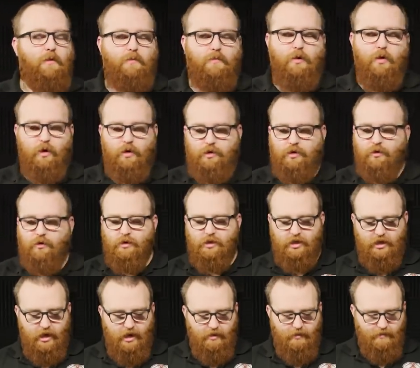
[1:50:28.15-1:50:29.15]
But
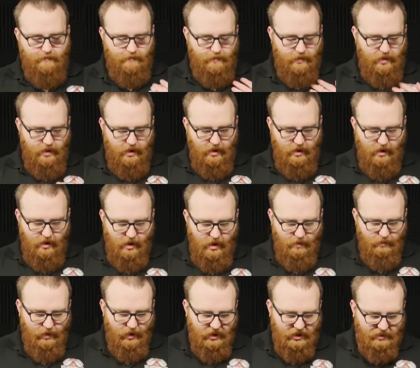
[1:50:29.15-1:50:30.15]
also,
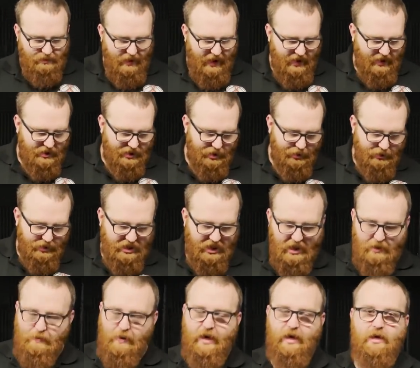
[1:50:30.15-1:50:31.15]
I'm going to spend two
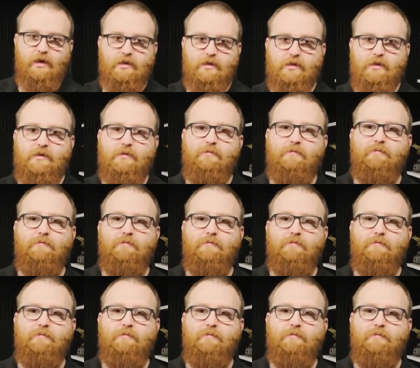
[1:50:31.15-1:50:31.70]
C Ps